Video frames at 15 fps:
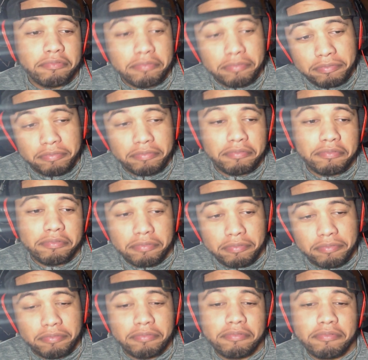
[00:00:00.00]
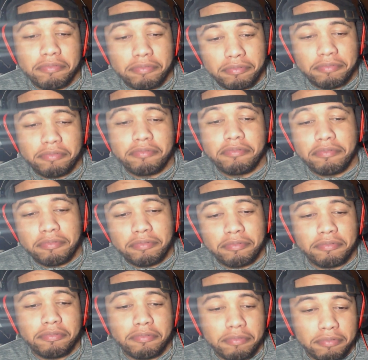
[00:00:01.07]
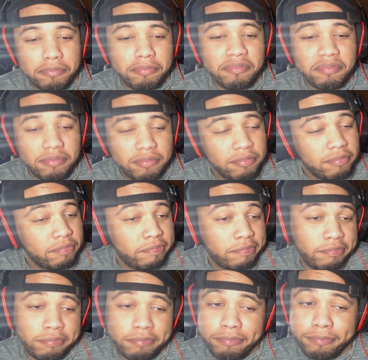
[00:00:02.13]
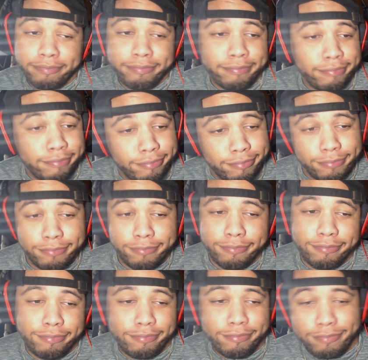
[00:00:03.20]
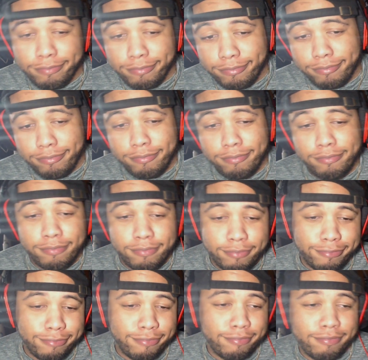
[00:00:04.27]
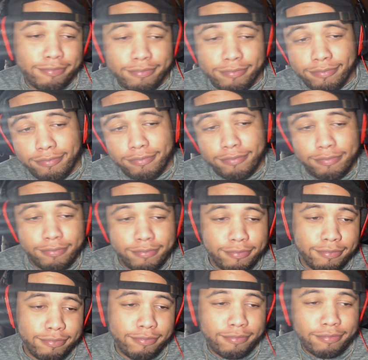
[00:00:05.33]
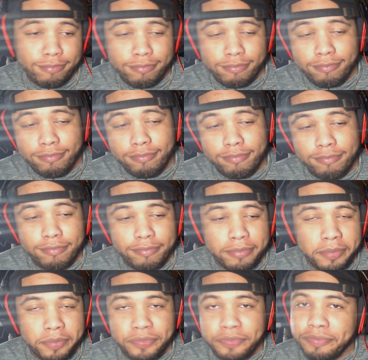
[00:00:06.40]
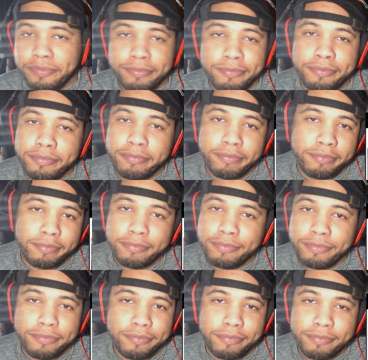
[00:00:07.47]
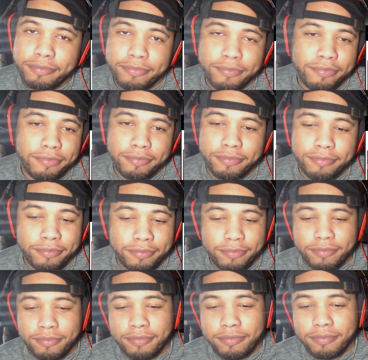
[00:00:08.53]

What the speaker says: I don't have a bad time trying to kill somebody I can drop nearly most people I've come across. Who knows? There might be a build out there that I've yet to see that can just dominate me.